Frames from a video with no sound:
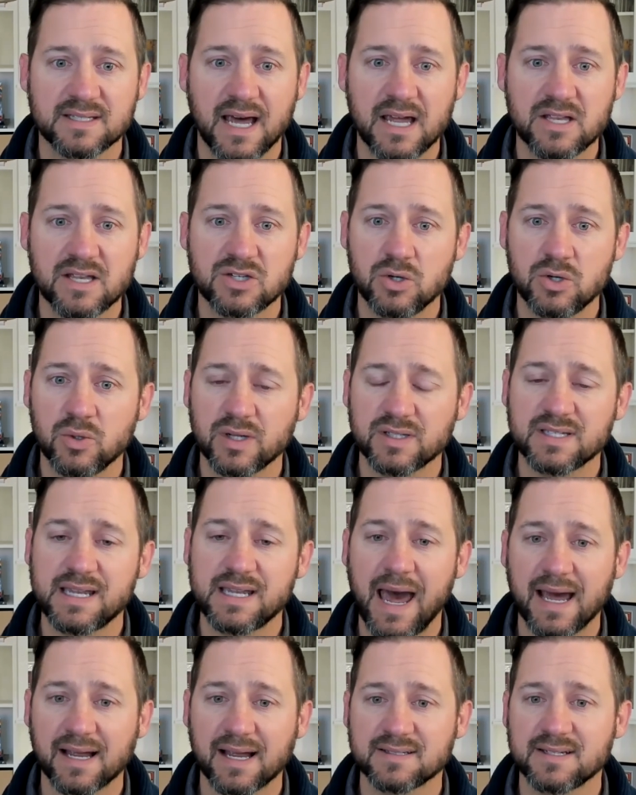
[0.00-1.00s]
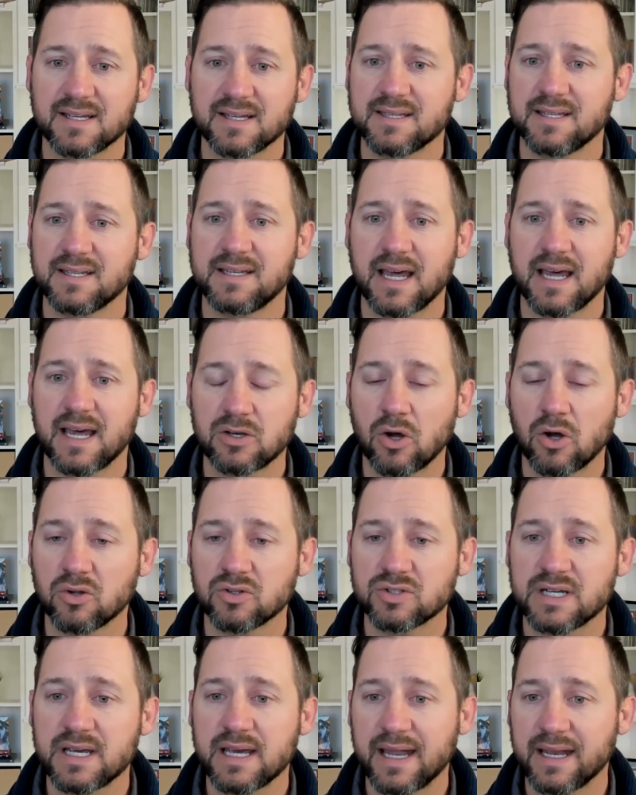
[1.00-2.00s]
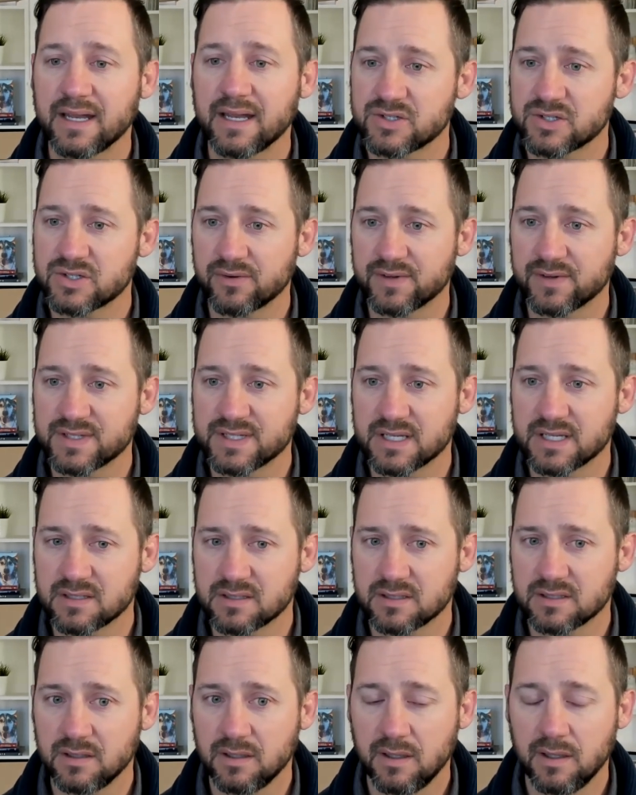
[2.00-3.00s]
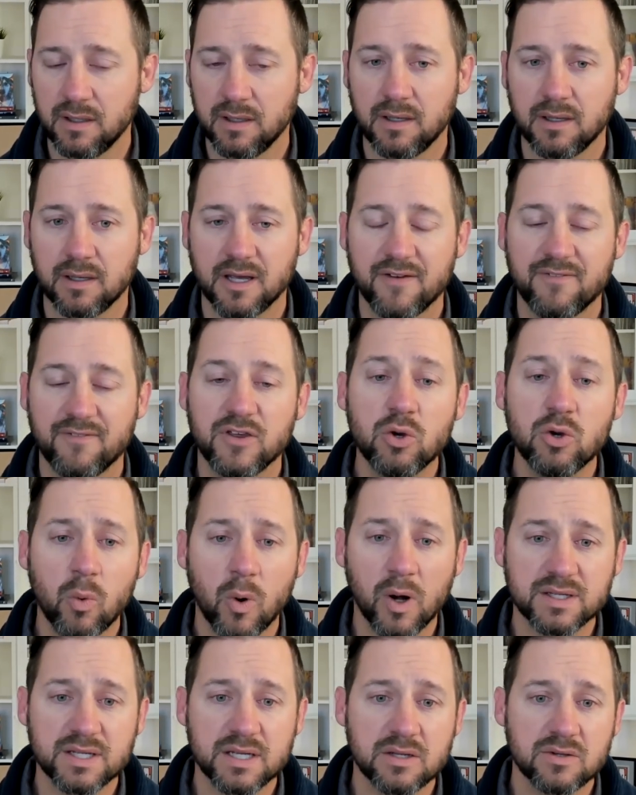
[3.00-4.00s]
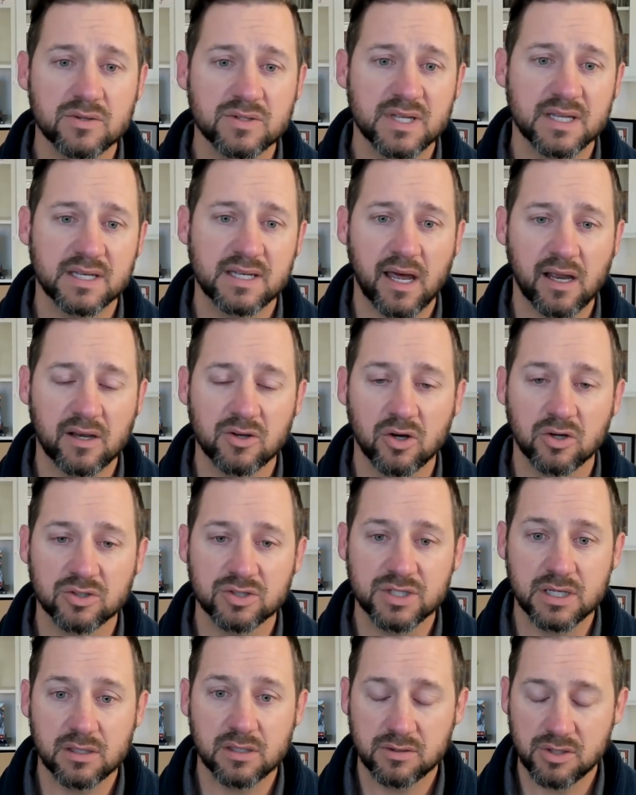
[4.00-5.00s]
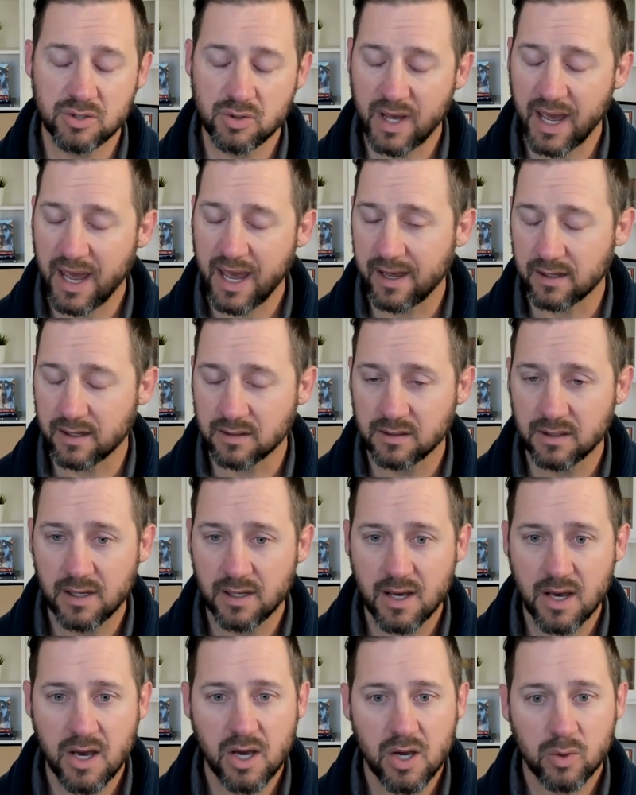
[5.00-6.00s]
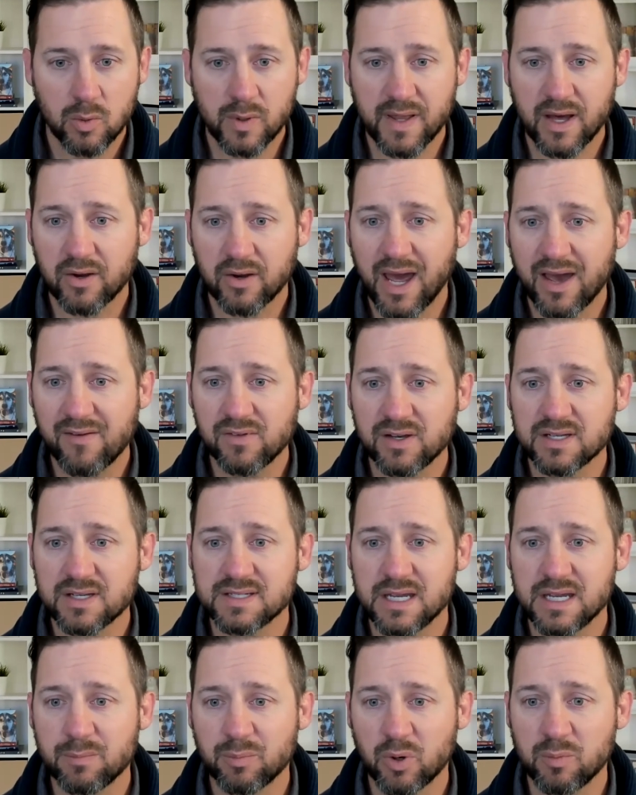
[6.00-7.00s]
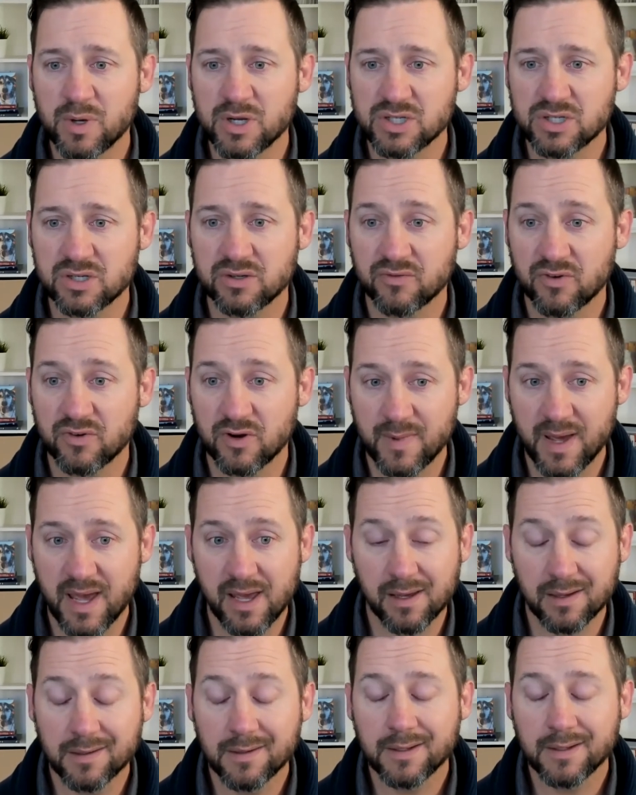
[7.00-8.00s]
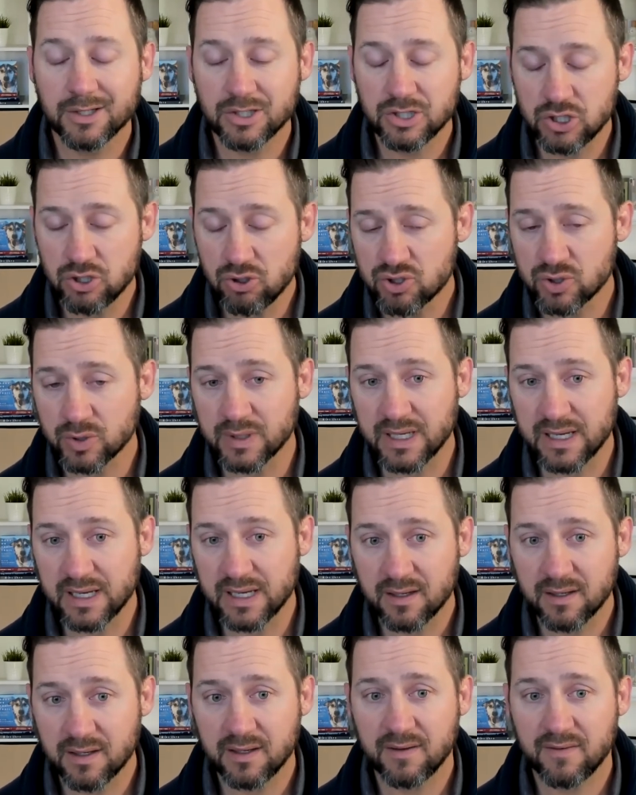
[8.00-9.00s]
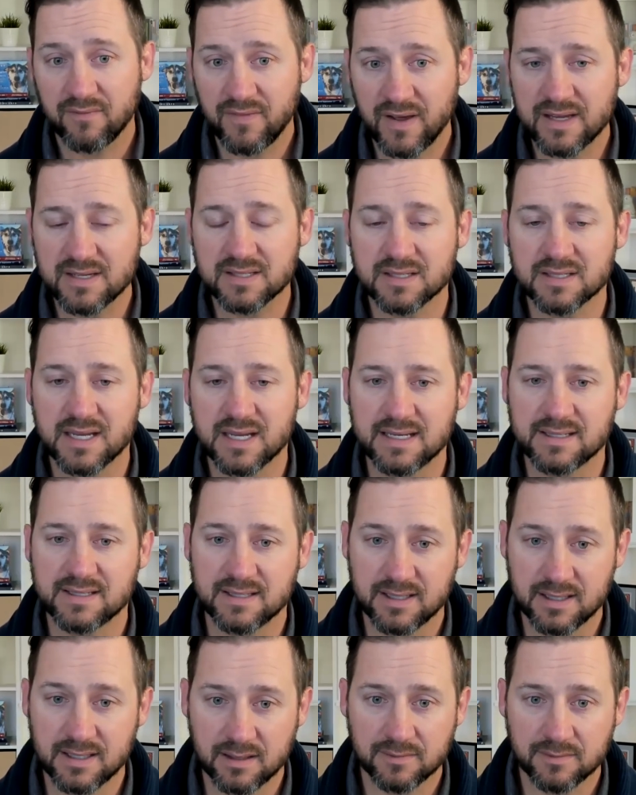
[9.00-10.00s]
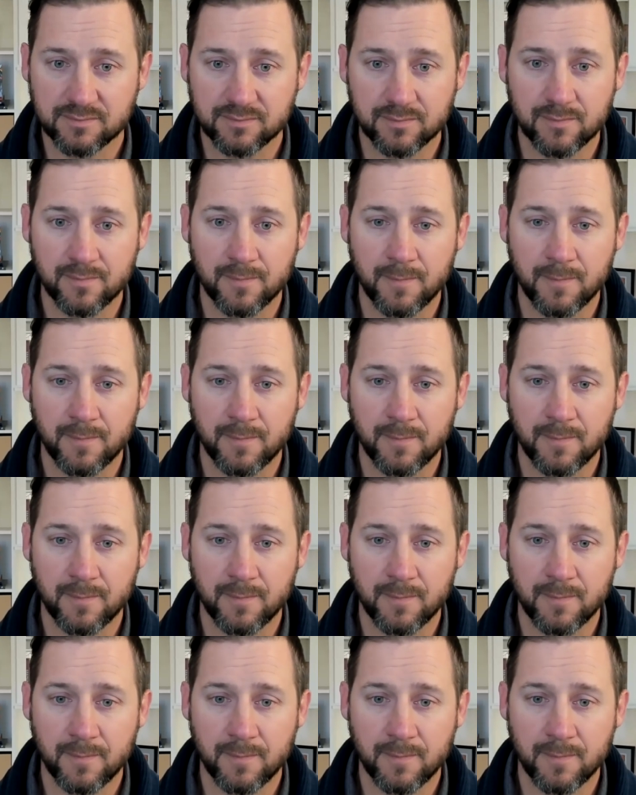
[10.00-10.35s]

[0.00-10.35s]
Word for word: that decides who gets to access the technology and its services. If you want to use the technology, you can, without having to seek permission from a usually faceless entity.